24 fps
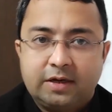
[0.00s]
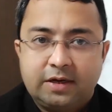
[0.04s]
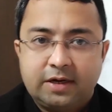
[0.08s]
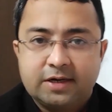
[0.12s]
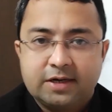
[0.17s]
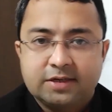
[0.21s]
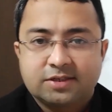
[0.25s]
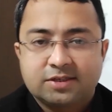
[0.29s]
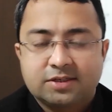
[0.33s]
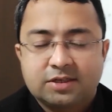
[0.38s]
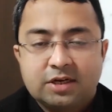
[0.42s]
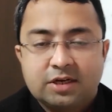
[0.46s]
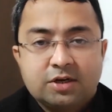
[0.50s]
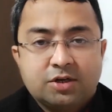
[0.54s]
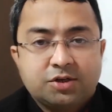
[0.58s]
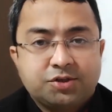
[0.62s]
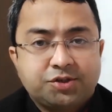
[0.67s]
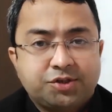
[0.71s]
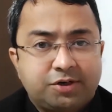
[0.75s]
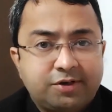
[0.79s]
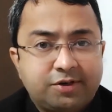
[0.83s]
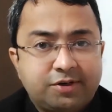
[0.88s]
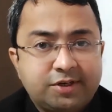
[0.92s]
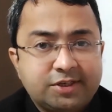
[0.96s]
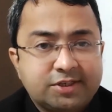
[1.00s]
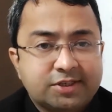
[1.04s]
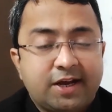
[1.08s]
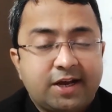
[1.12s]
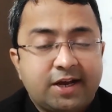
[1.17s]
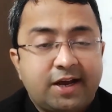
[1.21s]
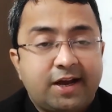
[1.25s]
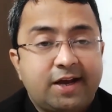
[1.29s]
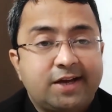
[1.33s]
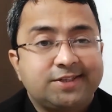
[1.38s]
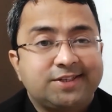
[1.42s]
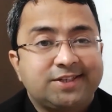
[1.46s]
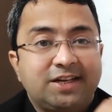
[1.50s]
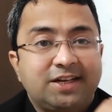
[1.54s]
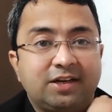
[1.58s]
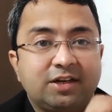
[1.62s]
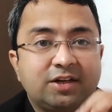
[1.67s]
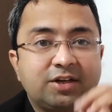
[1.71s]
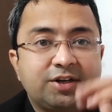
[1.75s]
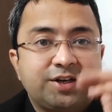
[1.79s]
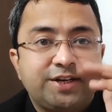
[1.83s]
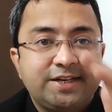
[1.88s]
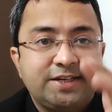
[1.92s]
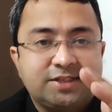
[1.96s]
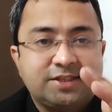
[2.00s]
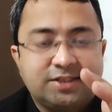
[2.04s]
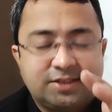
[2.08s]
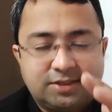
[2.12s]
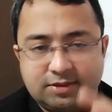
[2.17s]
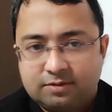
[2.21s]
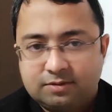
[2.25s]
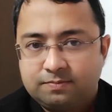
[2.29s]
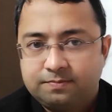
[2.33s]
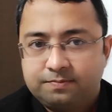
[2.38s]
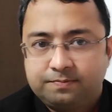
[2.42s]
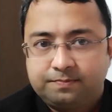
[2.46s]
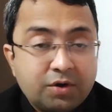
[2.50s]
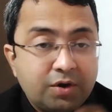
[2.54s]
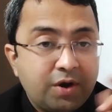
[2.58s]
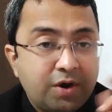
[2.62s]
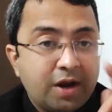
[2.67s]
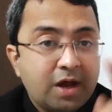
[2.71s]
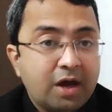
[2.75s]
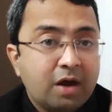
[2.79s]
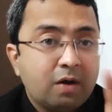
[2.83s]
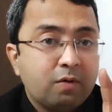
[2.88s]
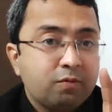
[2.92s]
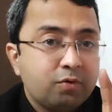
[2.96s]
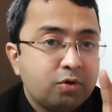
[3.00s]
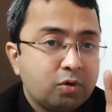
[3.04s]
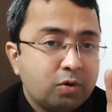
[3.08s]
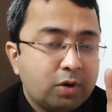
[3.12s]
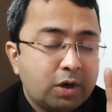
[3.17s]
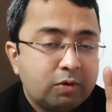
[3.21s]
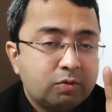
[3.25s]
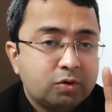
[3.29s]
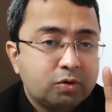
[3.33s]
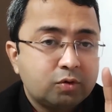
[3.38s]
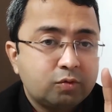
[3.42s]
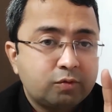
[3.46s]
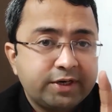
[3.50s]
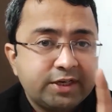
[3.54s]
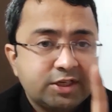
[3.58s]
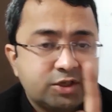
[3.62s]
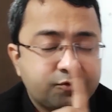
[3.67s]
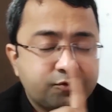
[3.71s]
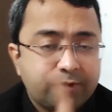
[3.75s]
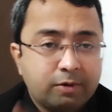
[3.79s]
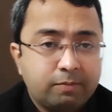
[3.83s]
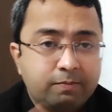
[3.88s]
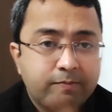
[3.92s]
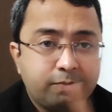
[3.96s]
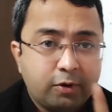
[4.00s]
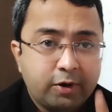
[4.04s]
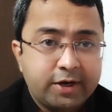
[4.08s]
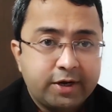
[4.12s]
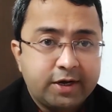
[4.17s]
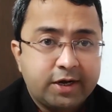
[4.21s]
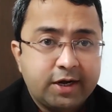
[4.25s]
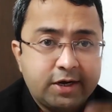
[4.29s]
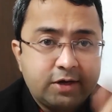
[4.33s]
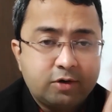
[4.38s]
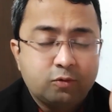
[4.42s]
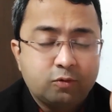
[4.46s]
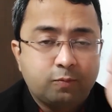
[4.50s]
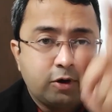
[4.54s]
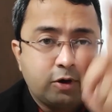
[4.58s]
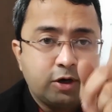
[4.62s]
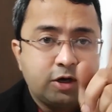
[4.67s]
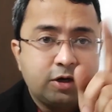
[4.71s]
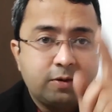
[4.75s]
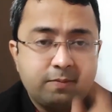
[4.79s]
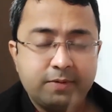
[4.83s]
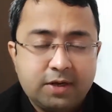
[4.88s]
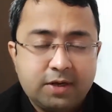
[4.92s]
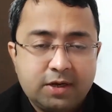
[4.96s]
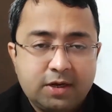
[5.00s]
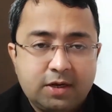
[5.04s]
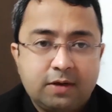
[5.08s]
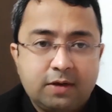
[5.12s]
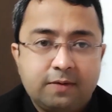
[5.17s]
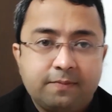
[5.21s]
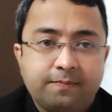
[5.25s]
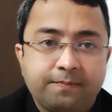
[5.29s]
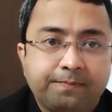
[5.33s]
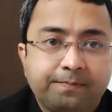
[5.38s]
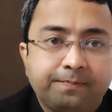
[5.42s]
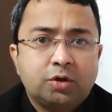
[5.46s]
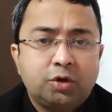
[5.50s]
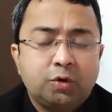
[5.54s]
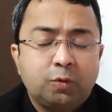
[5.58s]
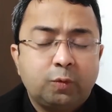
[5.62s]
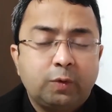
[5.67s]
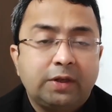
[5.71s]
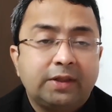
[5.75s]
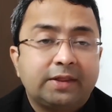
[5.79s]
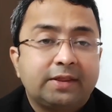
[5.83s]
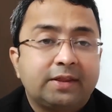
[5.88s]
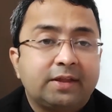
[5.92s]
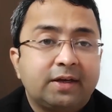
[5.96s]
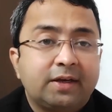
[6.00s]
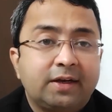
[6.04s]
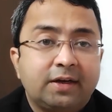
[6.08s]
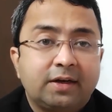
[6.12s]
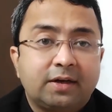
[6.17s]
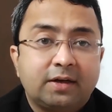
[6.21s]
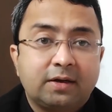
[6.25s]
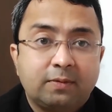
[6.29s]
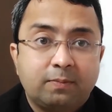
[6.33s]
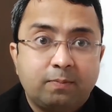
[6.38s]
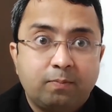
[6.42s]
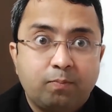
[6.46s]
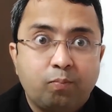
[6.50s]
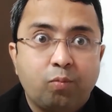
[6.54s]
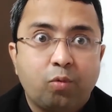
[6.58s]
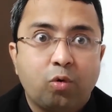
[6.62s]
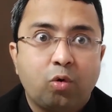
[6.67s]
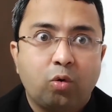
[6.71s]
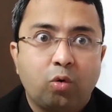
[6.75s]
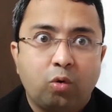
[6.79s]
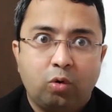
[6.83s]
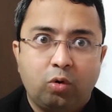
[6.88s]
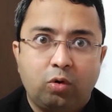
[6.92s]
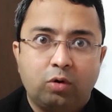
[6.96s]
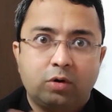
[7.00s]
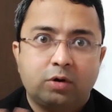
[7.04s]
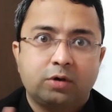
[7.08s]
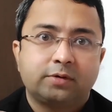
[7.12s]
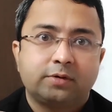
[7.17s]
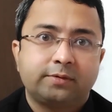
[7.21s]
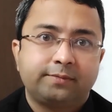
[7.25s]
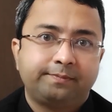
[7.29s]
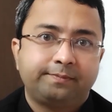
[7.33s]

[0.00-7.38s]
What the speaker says: Yes, the risk has increased. Now you have to reach from point A to point B. You will think more.